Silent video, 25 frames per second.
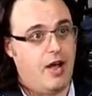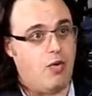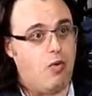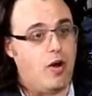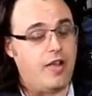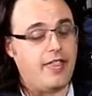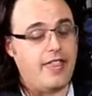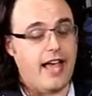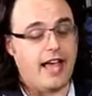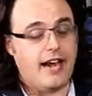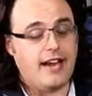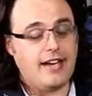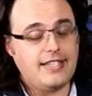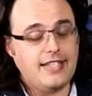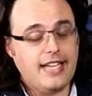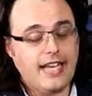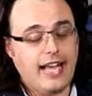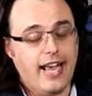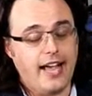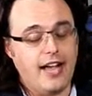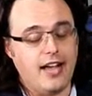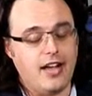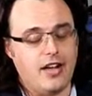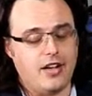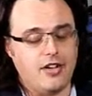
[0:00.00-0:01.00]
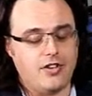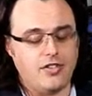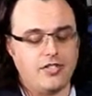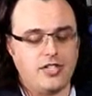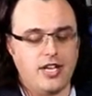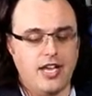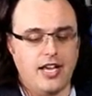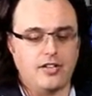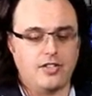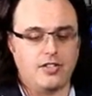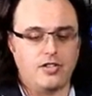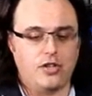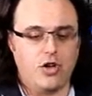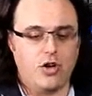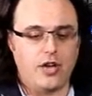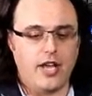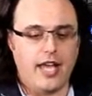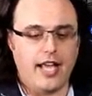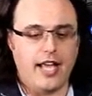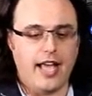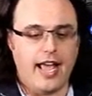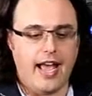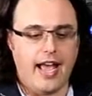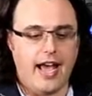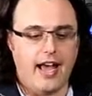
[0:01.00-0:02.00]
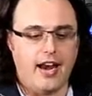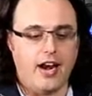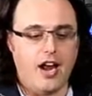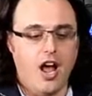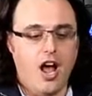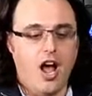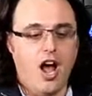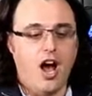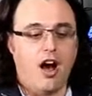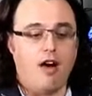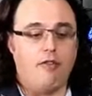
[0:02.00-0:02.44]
And what that entails is looking at